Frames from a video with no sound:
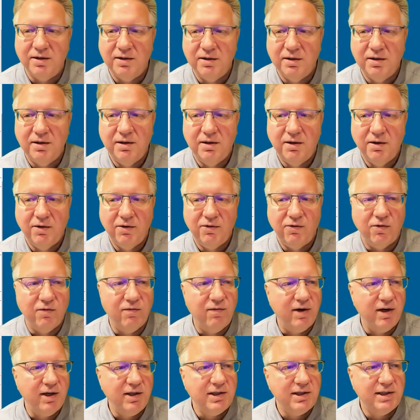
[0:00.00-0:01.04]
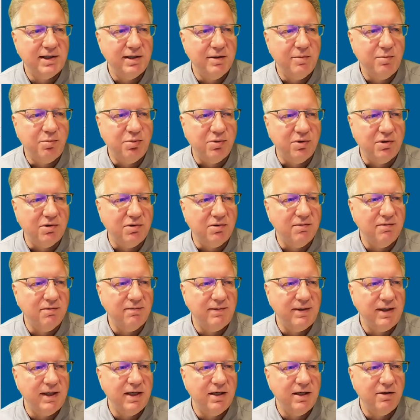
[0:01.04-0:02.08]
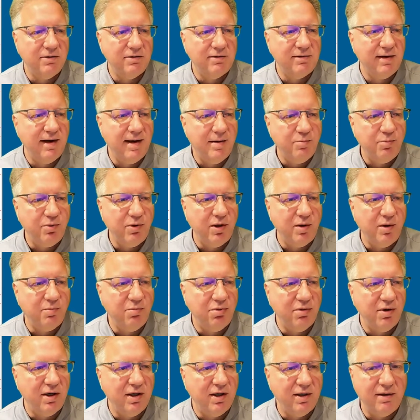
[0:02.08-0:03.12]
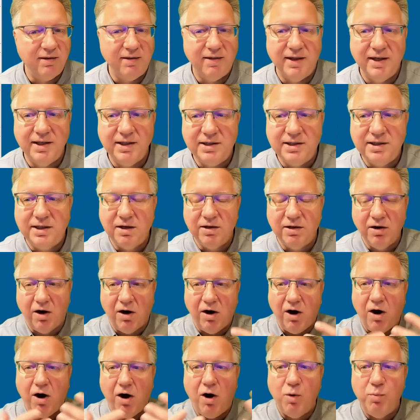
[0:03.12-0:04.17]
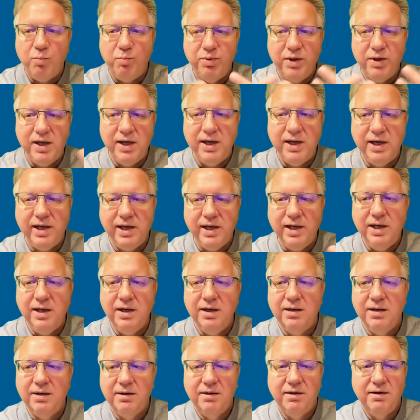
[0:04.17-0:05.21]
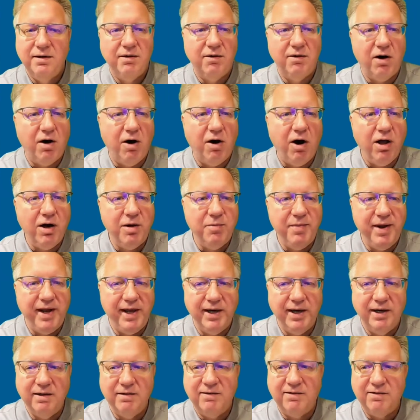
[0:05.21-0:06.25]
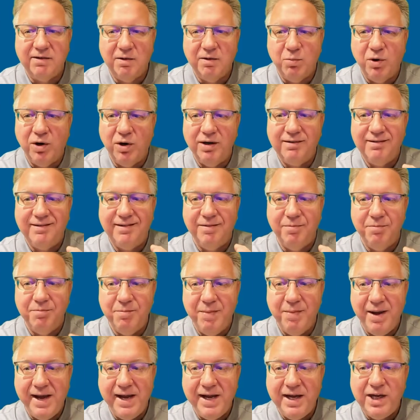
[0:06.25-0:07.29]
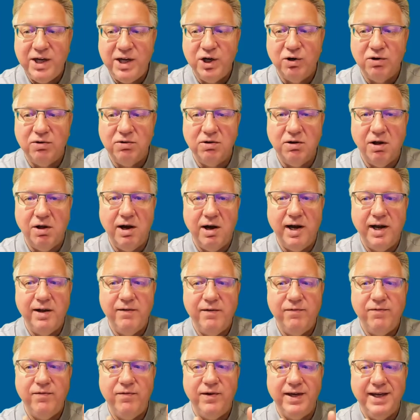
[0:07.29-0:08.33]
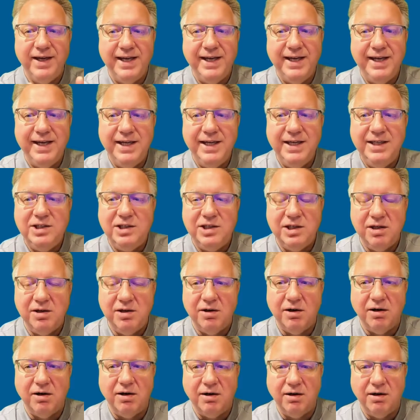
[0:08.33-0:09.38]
So very simple, template, but this can all be automated somewhat to make your life easier.